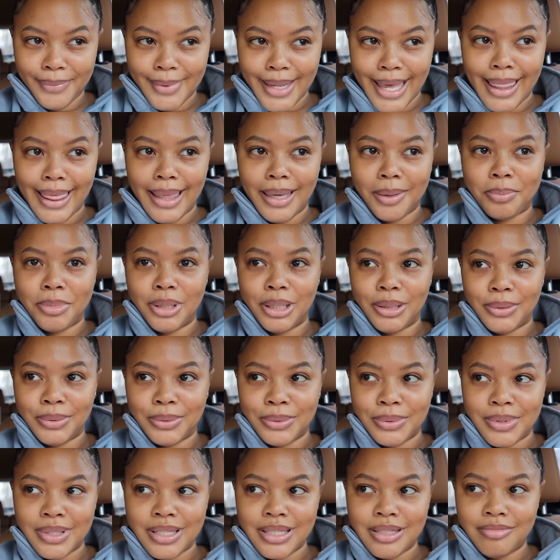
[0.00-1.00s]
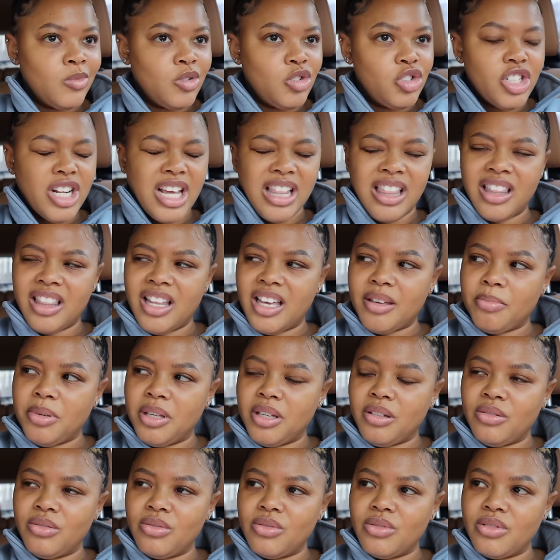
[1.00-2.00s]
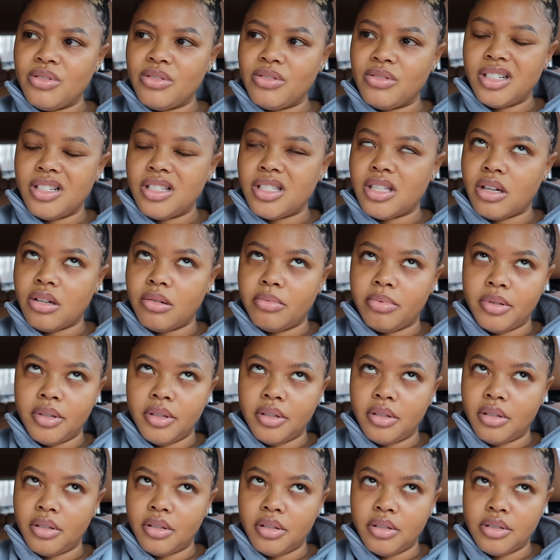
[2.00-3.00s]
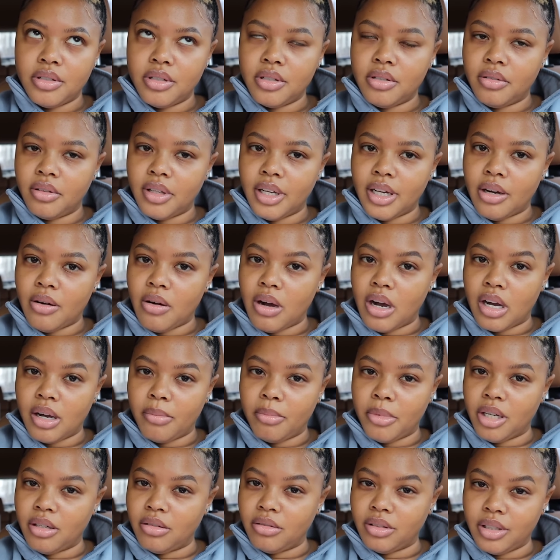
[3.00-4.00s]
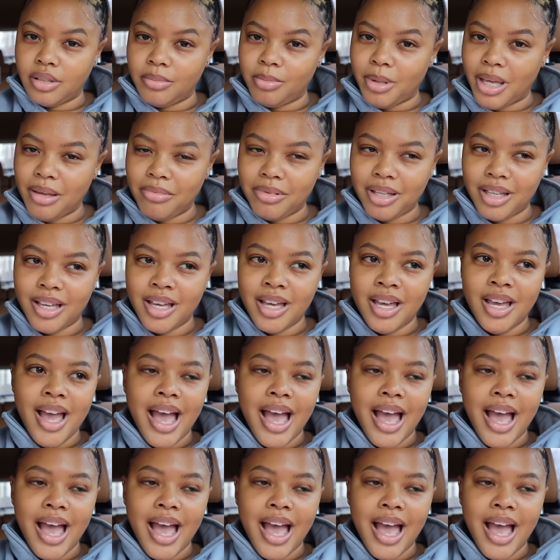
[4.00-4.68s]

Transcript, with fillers: I like pickles. Does Shaylin like pickles? She's so picky. She don't like guacamole, baby.